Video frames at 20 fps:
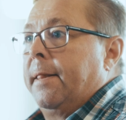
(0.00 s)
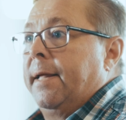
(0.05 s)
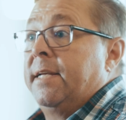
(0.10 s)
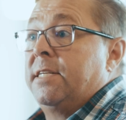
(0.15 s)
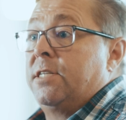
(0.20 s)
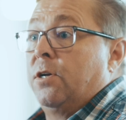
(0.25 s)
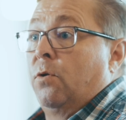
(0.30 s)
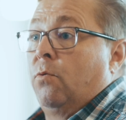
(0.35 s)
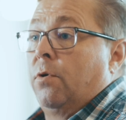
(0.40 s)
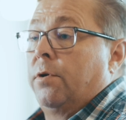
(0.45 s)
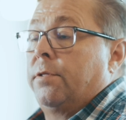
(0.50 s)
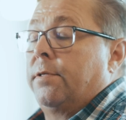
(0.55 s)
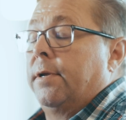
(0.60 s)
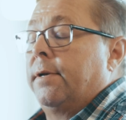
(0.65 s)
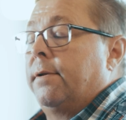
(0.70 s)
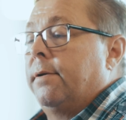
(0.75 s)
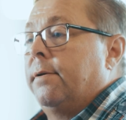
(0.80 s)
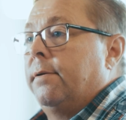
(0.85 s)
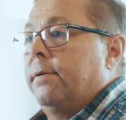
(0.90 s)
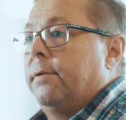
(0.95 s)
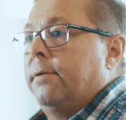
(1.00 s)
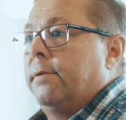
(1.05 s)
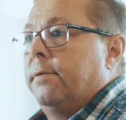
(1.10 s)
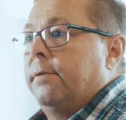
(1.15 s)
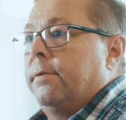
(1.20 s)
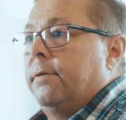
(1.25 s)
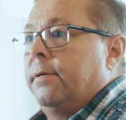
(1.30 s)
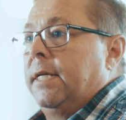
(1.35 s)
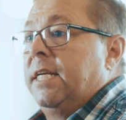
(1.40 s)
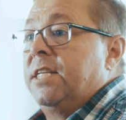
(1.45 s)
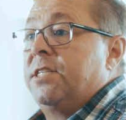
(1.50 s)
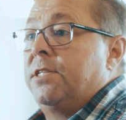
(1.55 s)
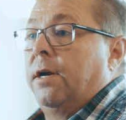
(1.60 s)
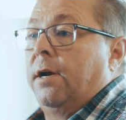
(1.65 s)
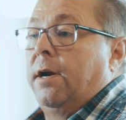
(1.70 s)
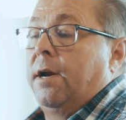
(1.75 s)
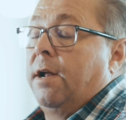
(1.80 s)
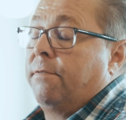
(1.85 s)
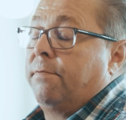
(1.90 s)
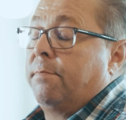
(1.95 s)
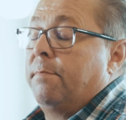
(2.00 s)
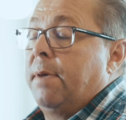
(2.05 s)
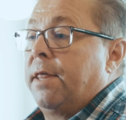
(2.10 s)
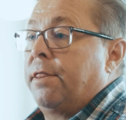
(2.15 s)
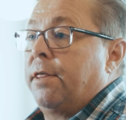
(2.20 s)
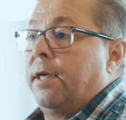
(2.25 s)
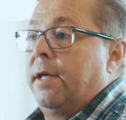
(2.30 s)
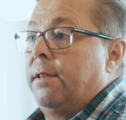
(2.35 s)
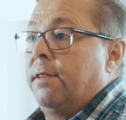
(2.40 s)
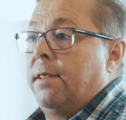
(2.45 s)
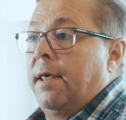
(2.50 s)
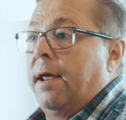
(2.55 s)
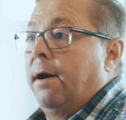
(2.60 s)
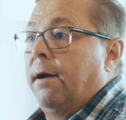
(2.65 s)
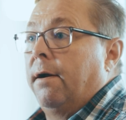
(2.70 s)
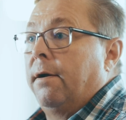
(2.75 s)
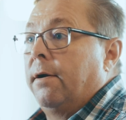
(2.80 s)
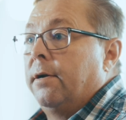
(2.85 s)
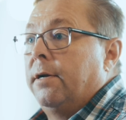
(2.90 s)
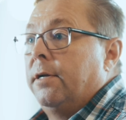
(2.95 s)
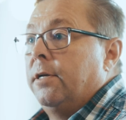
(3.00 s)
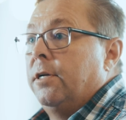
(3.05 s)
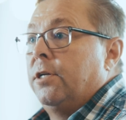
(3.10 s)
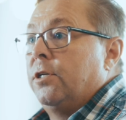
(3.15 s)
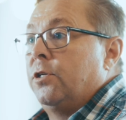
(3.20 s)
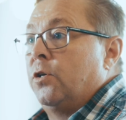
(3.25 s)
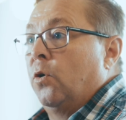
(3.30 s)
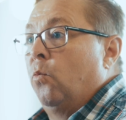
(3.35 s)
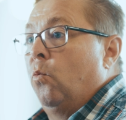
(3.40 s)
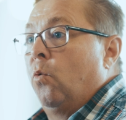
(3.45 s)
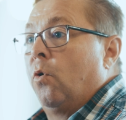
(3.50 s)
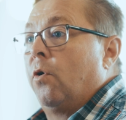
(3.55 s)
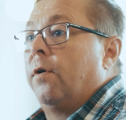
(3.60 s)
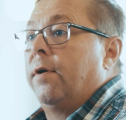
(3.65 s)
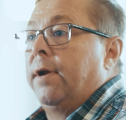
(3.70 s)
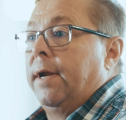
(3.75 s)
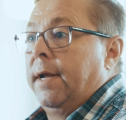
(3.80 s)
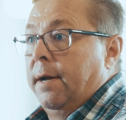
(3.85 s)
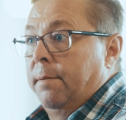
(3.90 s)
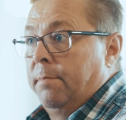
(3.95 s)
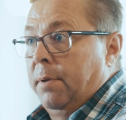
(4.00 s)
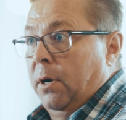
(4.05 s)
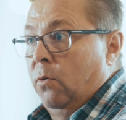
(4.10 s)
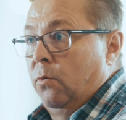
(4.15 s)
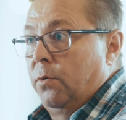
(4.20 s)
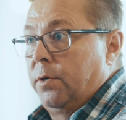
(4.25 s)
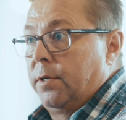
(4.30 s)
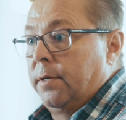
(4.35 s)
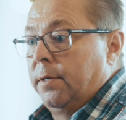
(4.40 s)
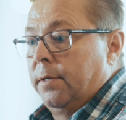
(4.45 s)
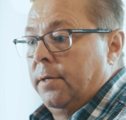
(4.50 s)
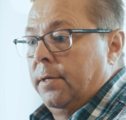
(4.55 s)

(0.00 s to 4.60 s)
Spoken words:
Is it worth it? Is there enough methane there to worry about